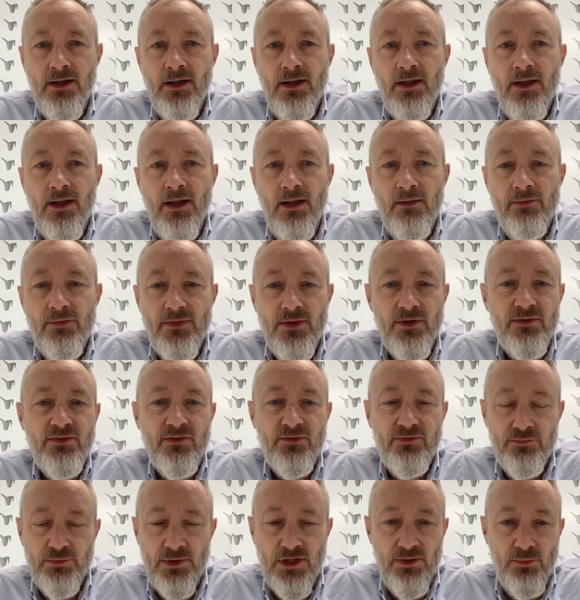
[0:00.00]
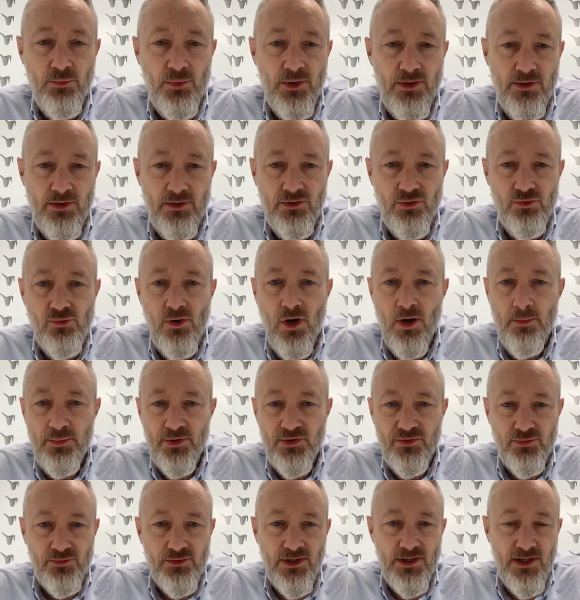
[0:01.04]
And this is really where the new
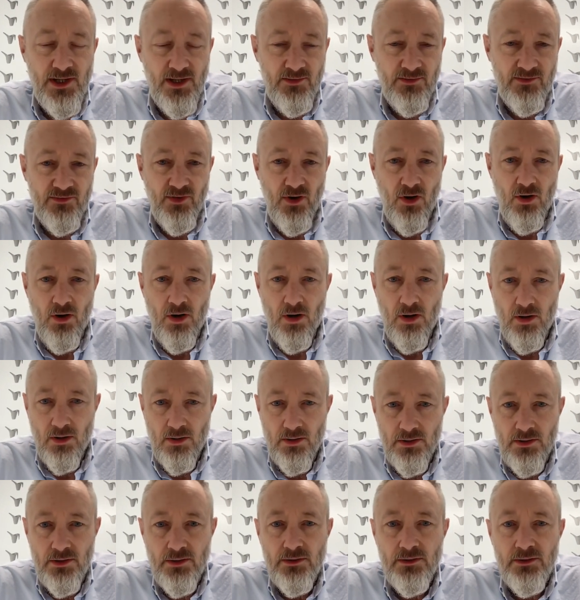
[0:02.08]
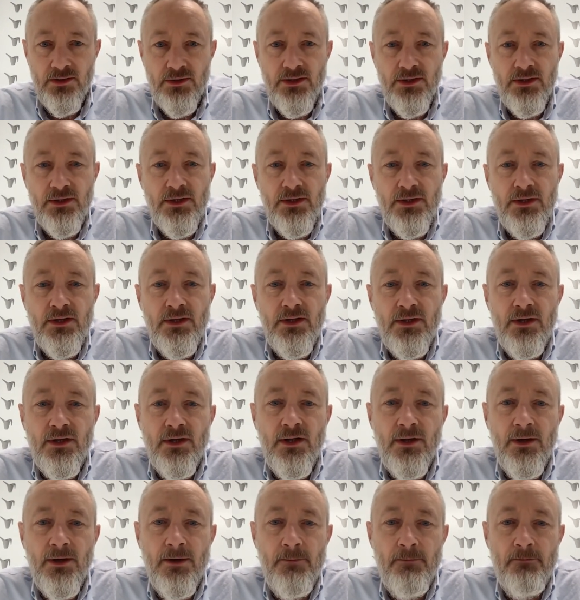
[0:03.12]
opportunities are,
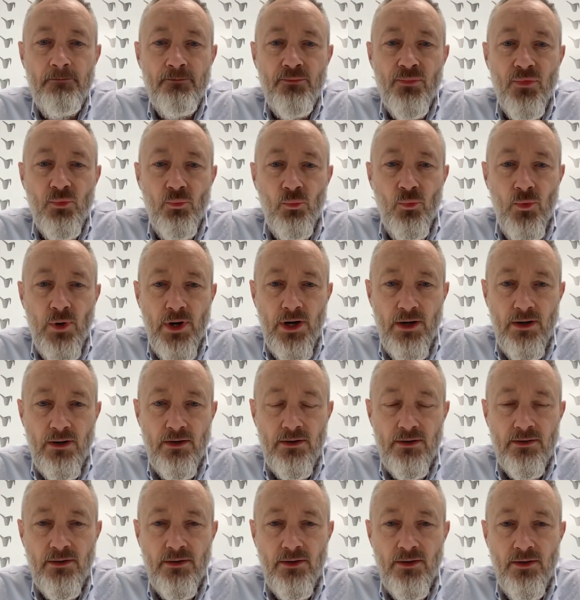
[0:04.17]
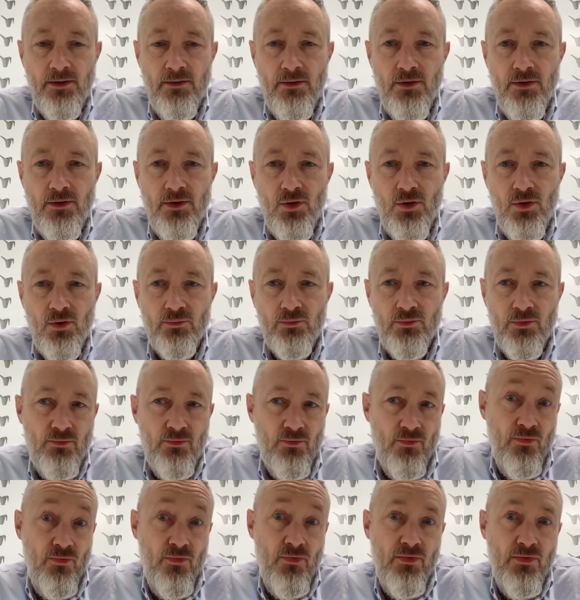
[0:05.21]
where
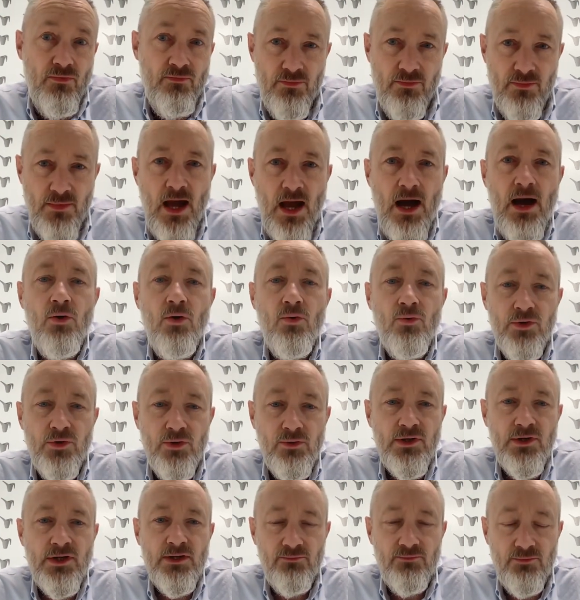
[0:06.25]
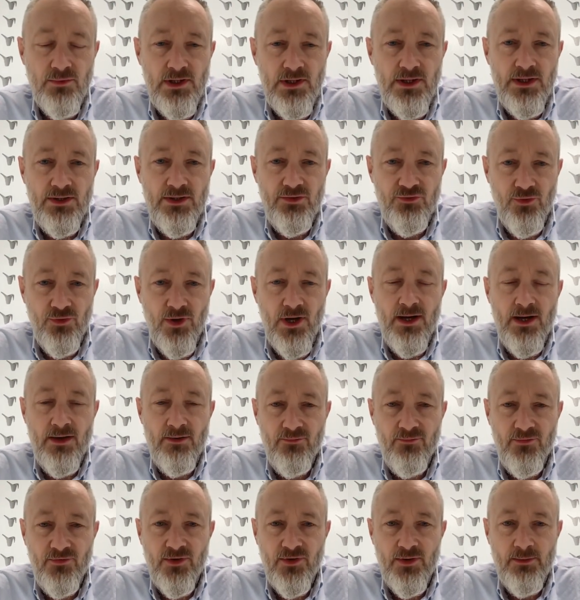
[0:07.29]
now you can really drive
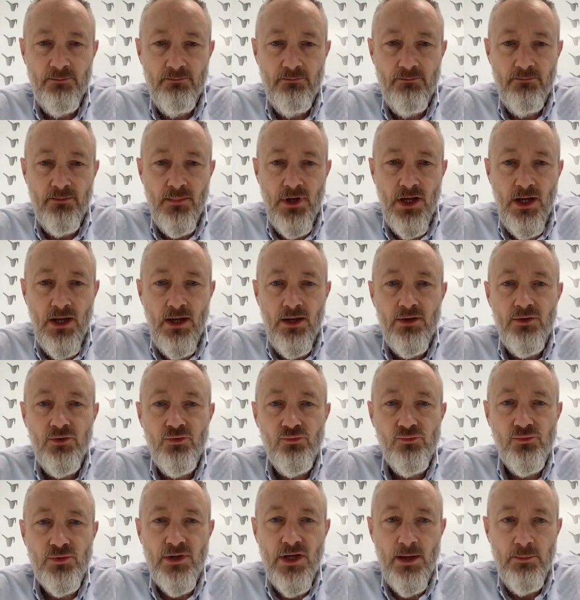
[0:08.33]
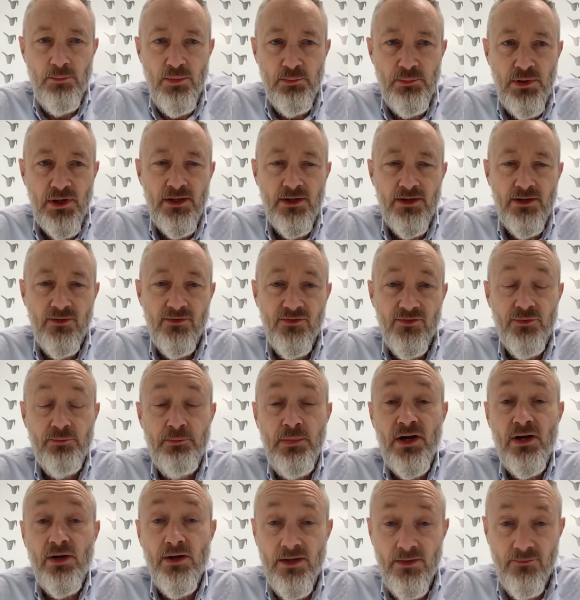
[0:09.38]
some new capabilities to
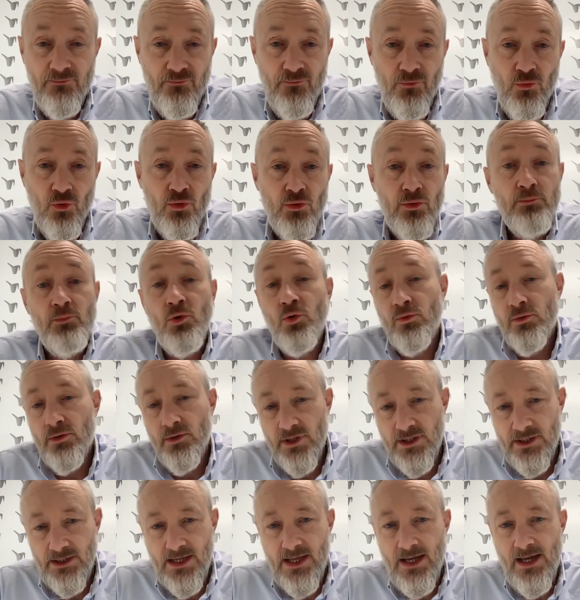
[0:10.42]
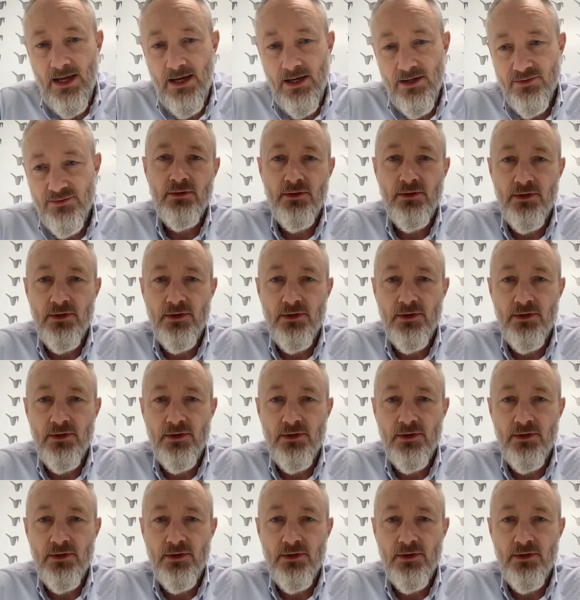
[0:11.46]
better inform or engage, right?